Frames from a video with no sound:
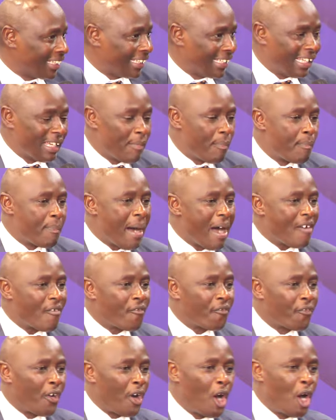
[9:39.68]
He
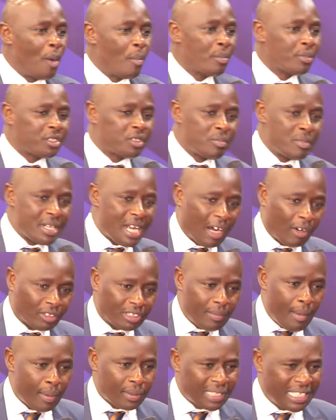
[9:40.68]
performs miracles.
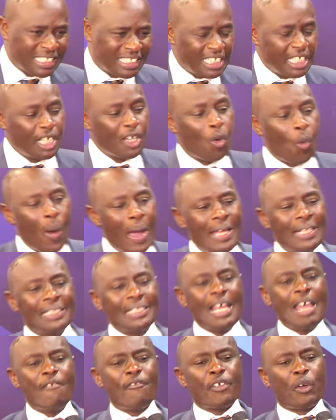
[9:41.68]
The Bible says he
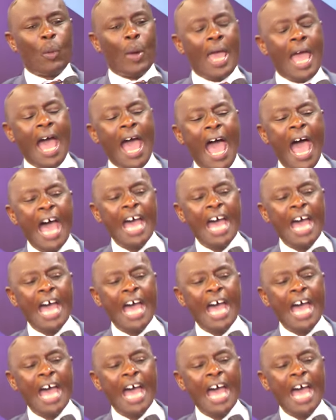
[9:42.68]
went everywhere